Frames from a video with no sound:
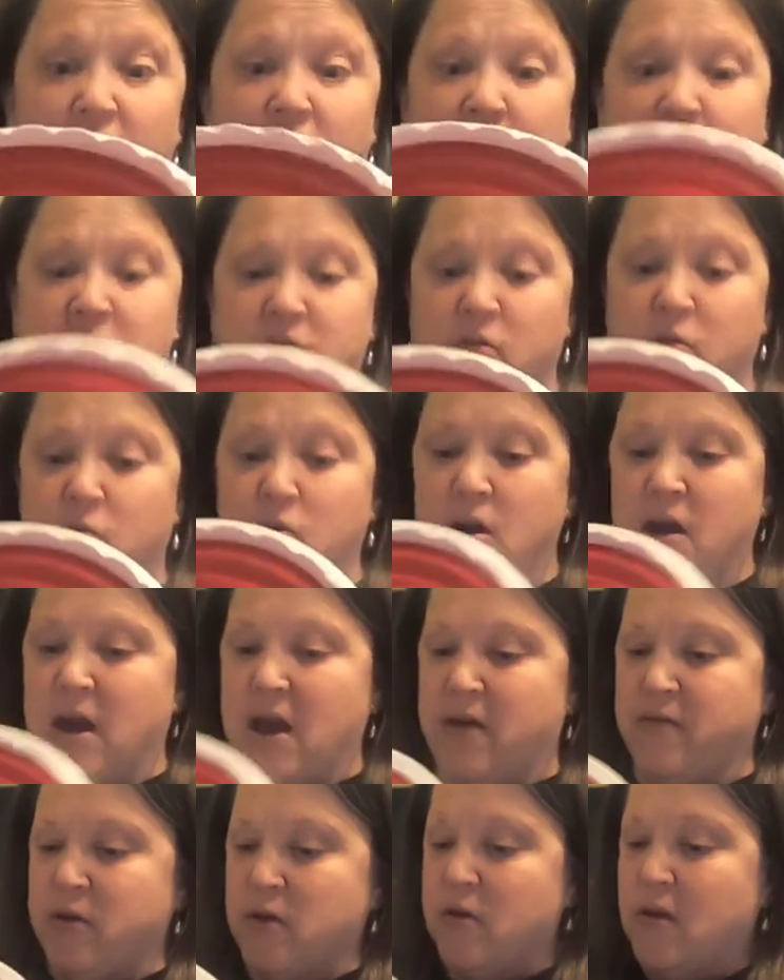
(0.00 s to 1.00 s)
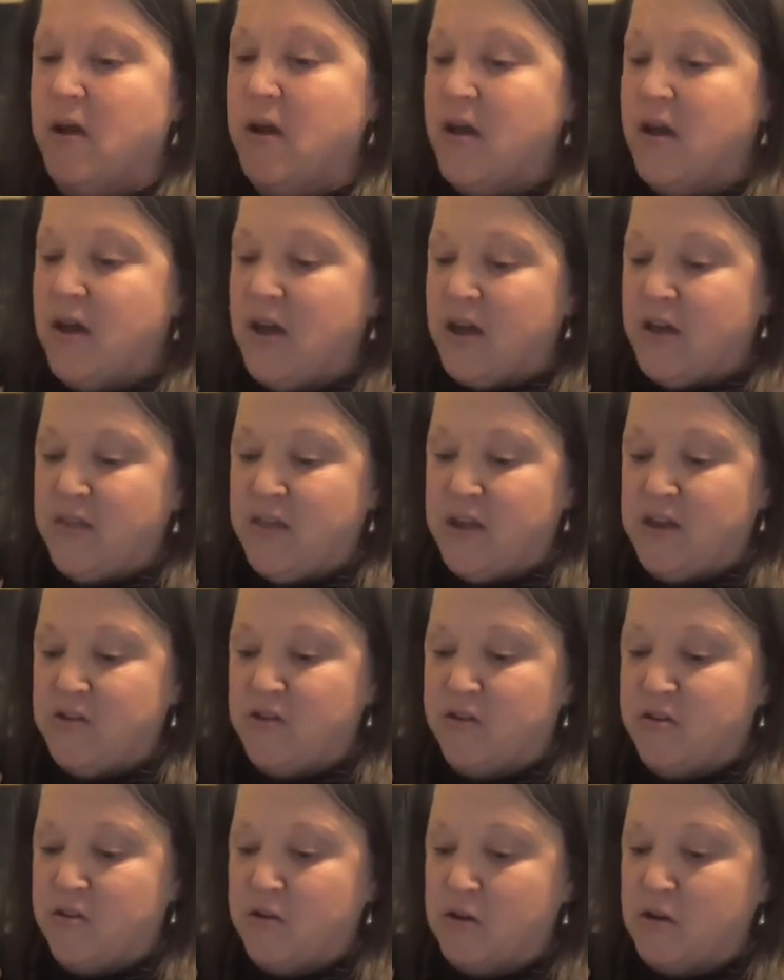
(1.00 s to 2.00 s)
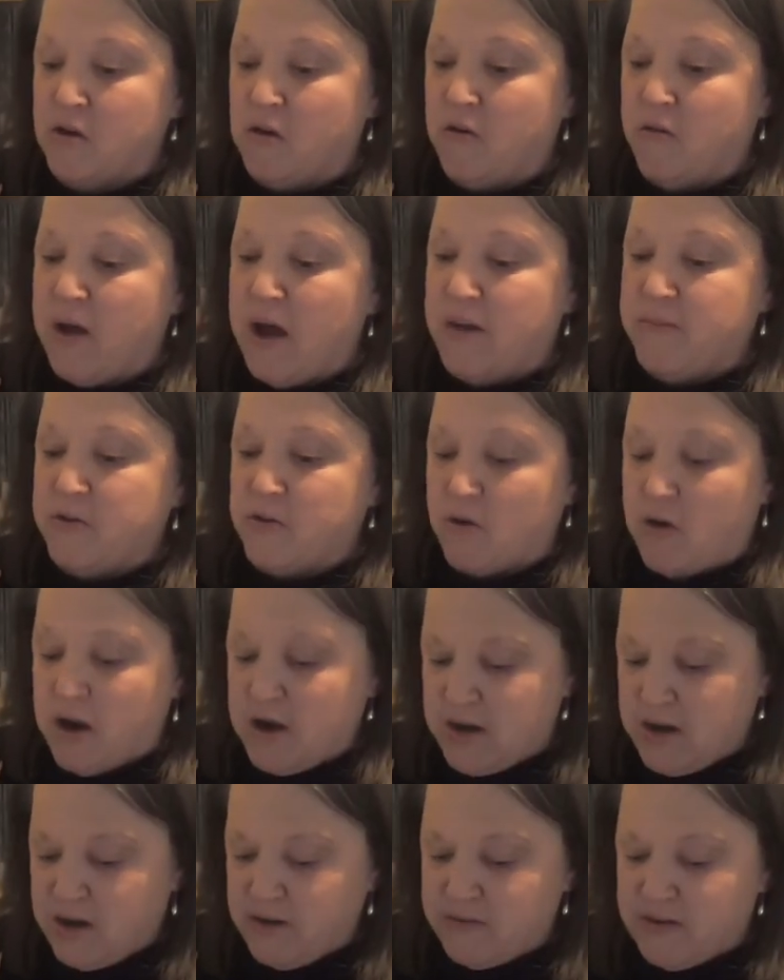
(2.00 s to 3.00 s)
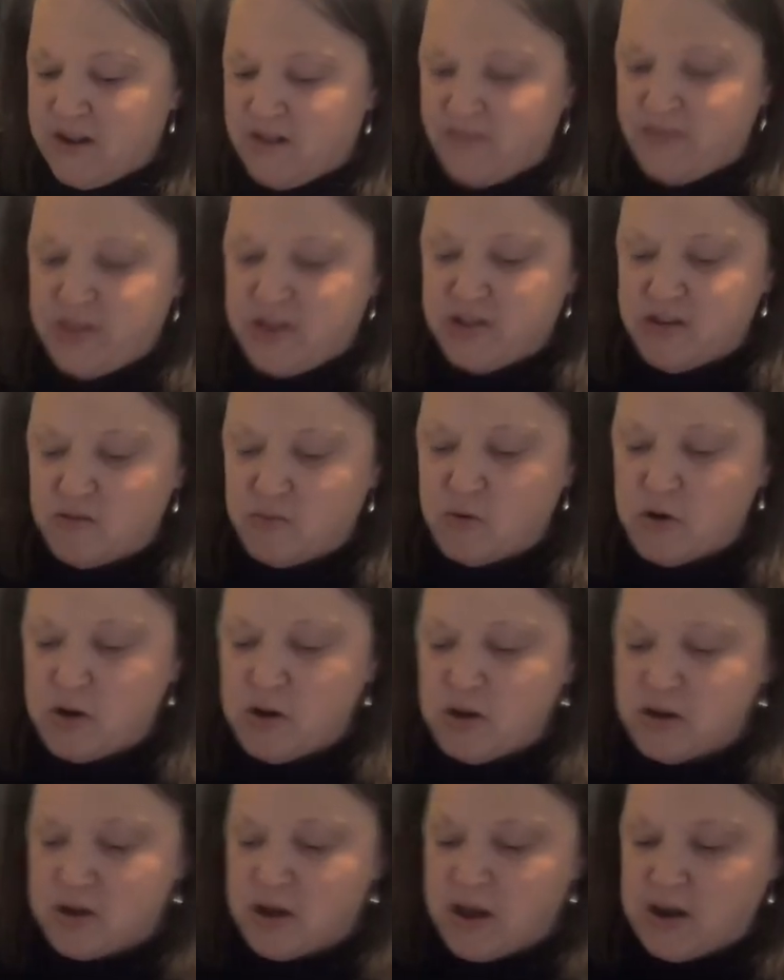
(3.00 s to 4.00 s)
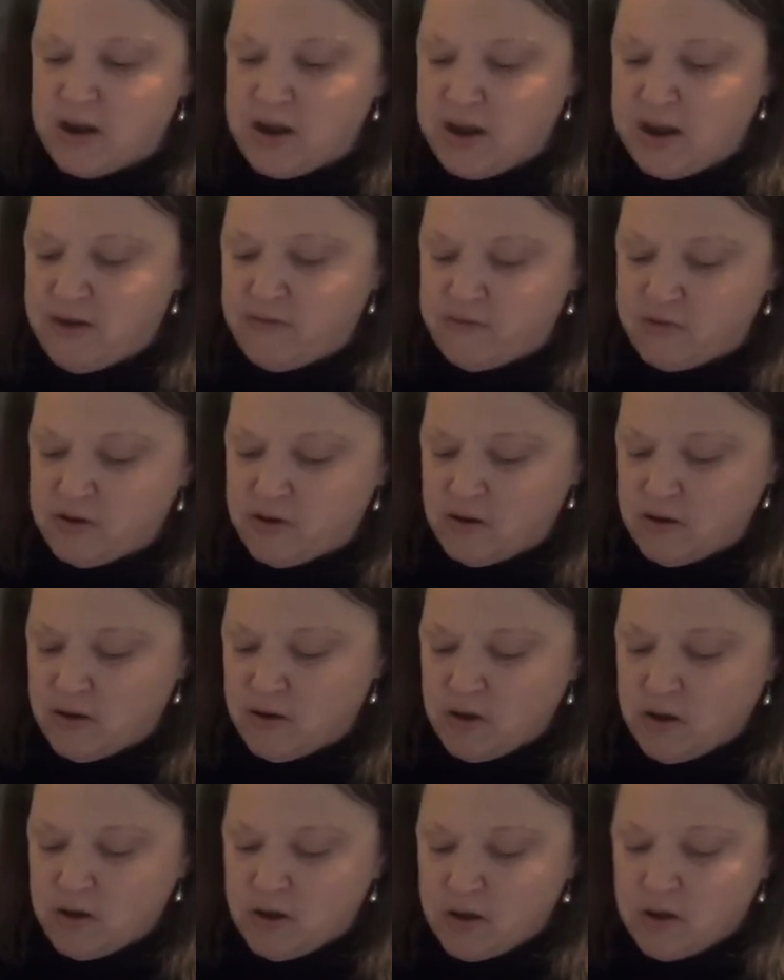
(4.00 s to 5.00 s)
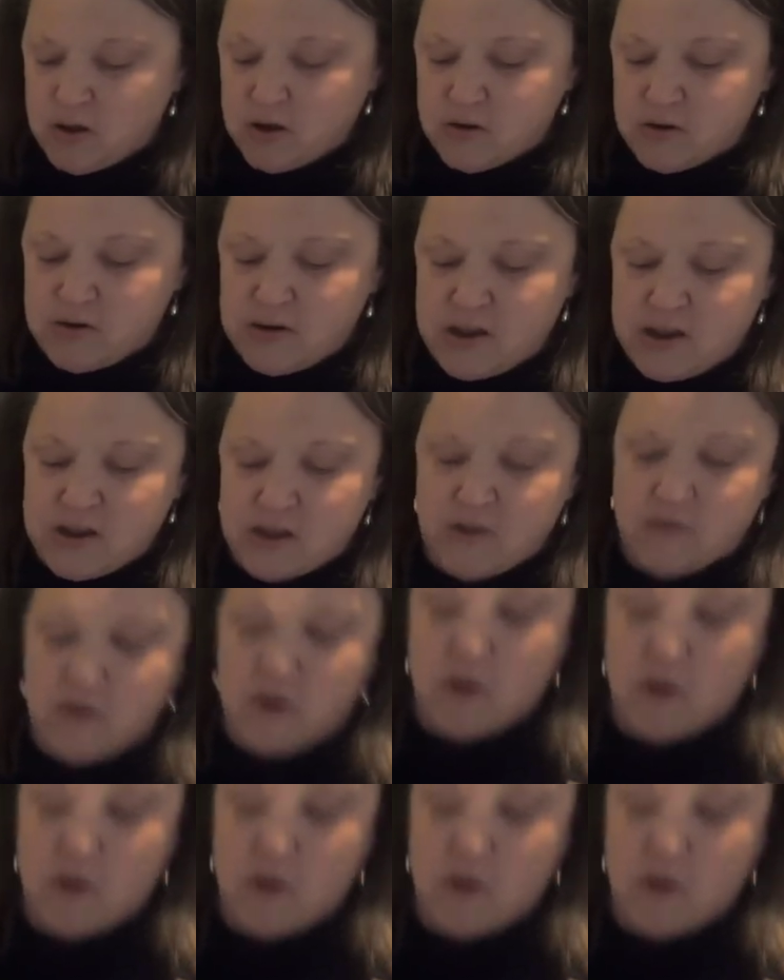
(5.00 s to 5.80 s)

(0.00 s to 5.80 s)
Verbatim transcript: out of or what have you. And they just collapse right down. Now this one, you kind of have to take it